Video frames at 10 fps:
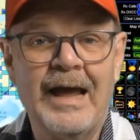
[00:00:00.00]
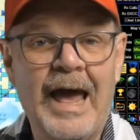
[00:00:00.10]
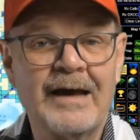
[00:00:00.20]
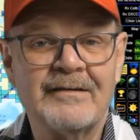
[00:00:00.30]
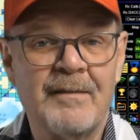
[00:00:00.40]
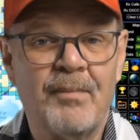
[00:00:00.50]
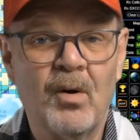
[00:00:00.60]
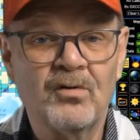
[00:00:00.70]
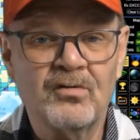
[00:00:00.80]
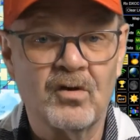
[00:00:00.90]
As I
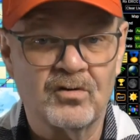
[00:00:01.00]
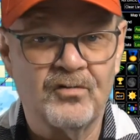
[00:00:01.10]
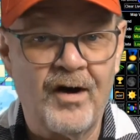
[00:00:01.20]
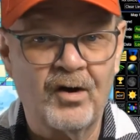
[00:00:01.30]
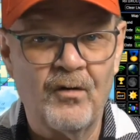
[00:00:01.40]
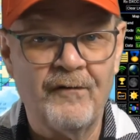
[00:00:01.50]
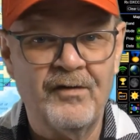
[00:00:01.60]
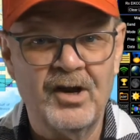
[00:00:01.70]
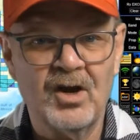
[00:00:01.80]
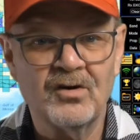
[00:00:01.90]
post those follow-up
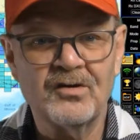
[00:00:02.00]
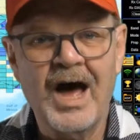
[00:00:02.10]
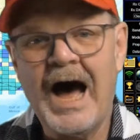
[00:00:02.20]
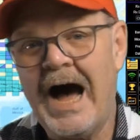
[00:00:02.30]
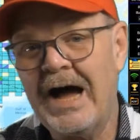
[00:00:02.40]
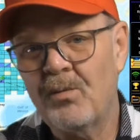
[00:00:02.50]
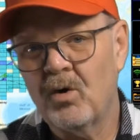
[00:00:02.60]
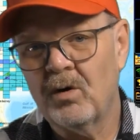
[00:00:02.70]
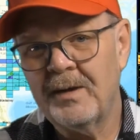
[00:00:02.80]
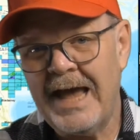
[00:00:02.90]
videos, I
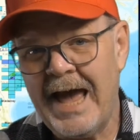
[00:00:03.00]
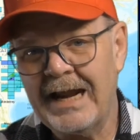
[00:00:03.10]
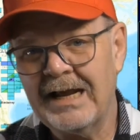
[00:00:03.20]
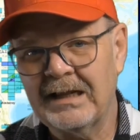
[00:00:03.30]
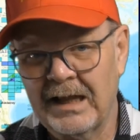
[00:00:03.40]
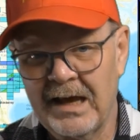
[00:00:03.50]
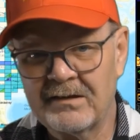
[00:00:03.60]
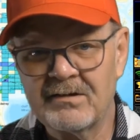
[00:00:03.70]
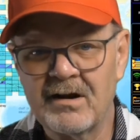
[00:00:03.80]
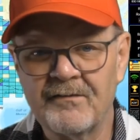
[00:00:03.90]
will be adding
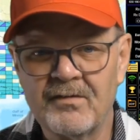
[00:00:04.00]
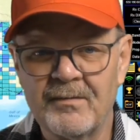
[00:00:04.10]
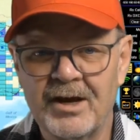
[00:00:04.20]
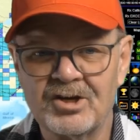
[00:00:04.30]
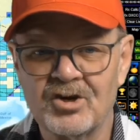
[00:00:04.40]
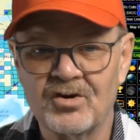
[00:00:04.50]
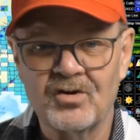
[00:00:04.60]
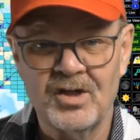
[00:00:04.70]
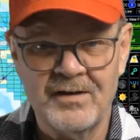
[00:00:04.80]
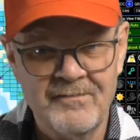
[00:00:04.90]
links and information
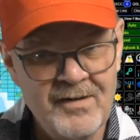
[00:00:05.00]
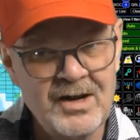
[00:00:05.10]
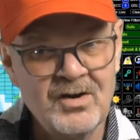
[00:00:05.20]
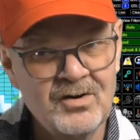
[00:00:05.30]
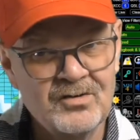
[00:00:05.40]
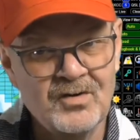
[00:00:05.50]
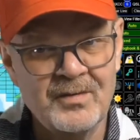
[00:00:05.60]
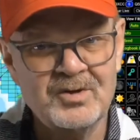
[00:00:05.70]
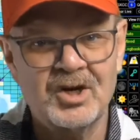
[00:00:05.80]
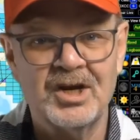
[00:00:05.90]
to the video
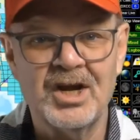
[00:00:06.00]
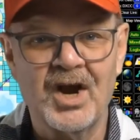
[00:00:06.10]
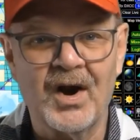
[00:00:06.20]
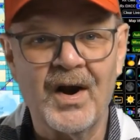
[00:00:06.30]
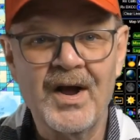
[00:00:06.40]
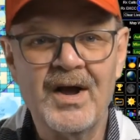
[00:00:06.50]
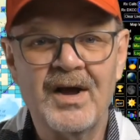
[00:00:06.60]
description here,